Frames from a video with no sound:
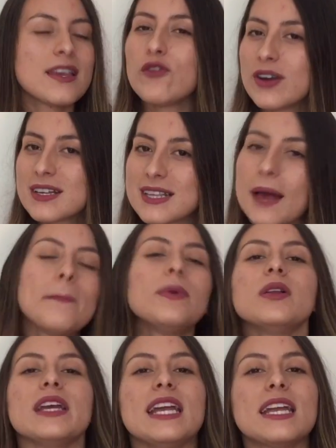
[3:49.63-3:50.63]
For
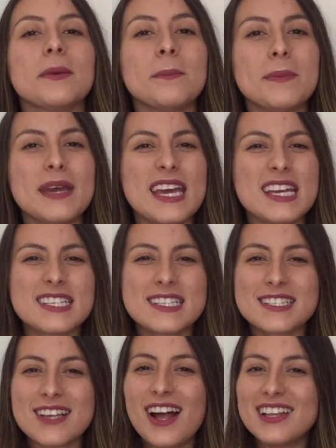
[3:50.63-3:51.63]
example, it can be
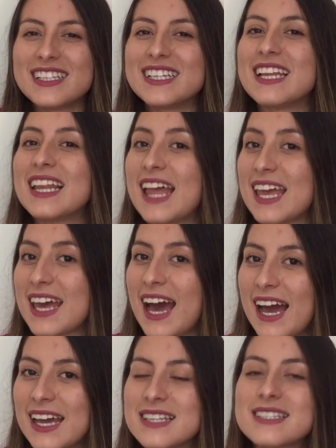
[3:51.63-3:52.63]
solid like
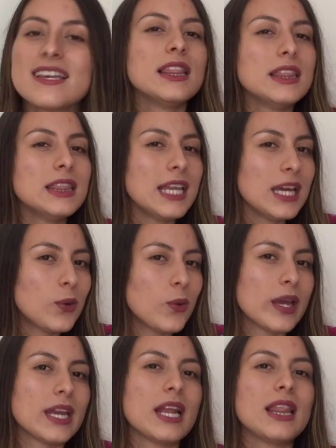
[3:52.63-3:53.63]
ice,
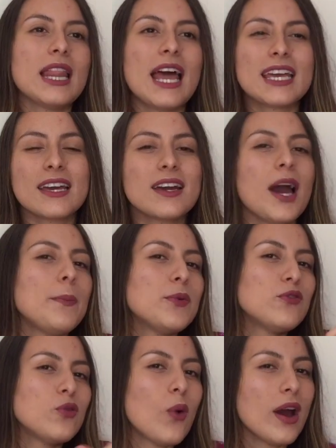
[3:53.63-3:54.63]
liquid like a cup
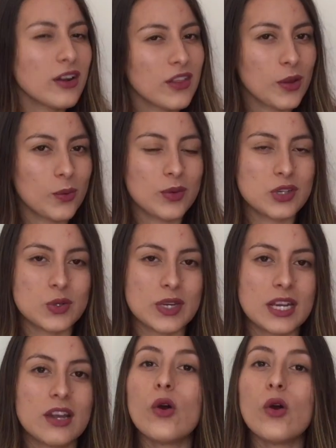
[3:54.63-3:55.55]
of water that we drink,